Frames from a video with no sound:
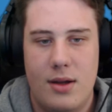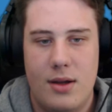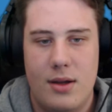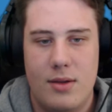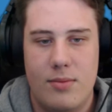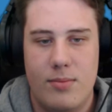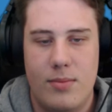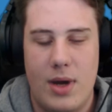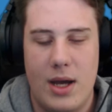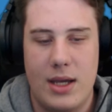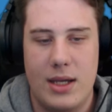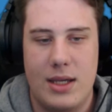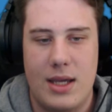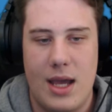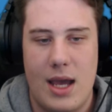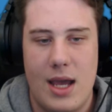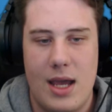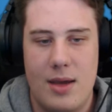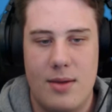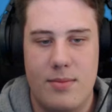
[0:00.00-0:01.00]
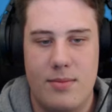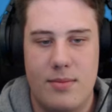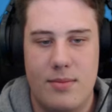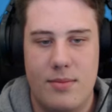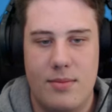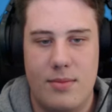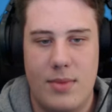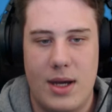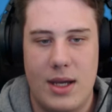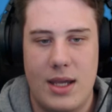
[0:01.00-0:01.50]

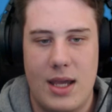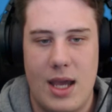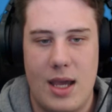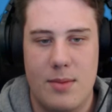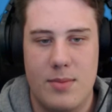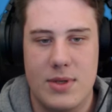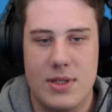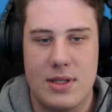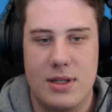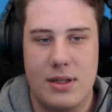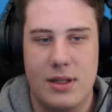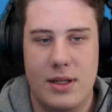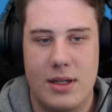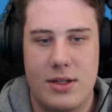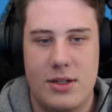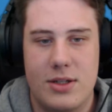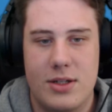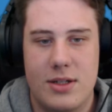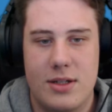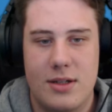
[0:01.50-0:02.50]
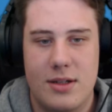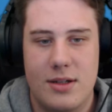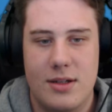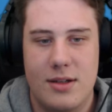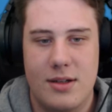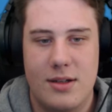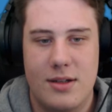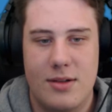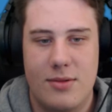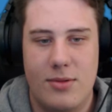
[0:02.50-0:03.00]
My game is glitched.
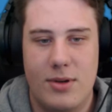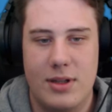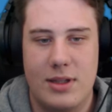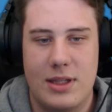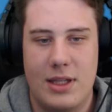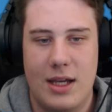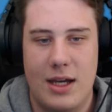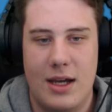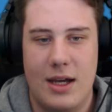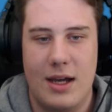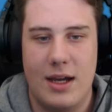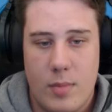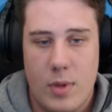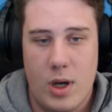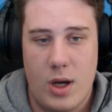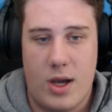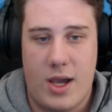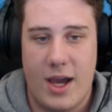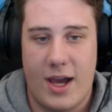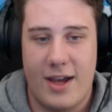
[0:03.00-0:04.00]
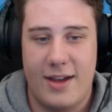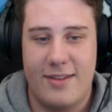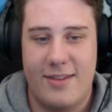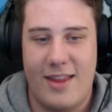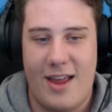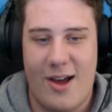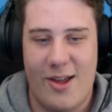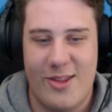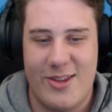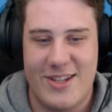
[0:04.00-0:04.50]
What the heck? Okay,
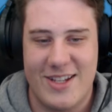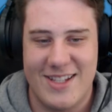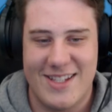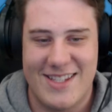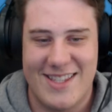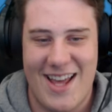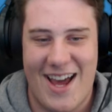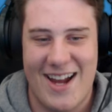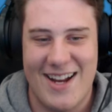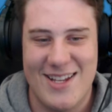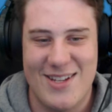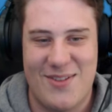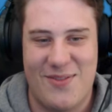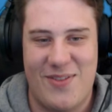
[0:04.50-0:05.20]
now since that is